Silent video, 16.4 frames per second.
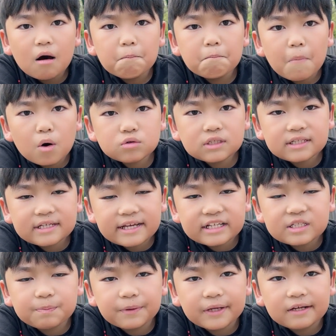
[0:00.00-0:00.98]
Most
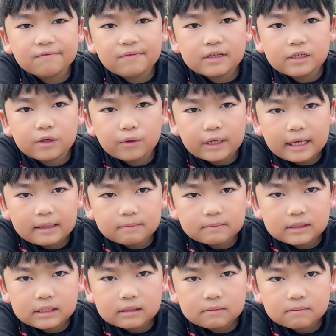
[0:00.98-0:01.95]
kids played video
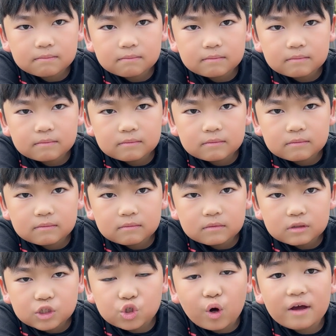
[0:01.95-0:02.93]
games,
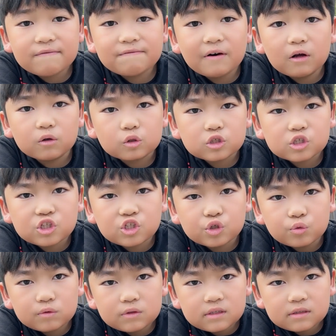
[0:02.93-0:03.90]
so I followed
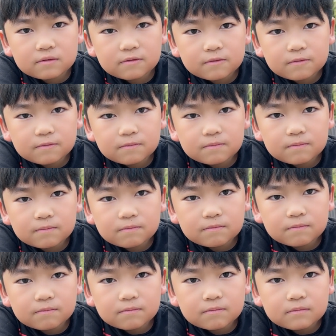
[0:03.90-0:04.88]
suit.
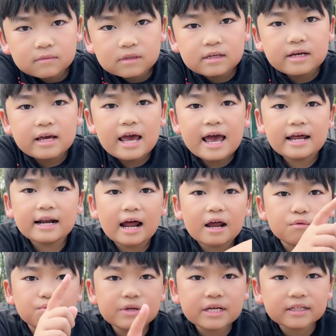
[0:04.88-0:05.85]
And I
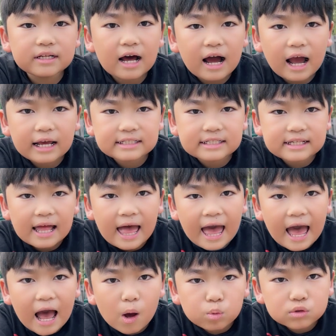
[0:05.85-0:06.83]
realized
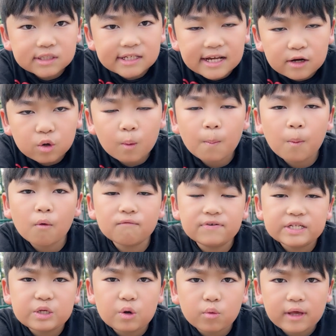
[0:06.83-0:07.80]
how terrible
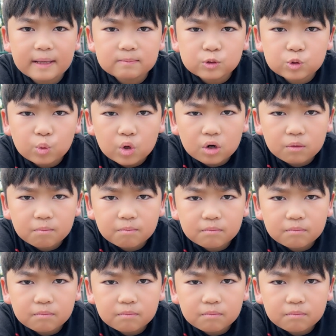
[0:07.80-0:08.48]
video games were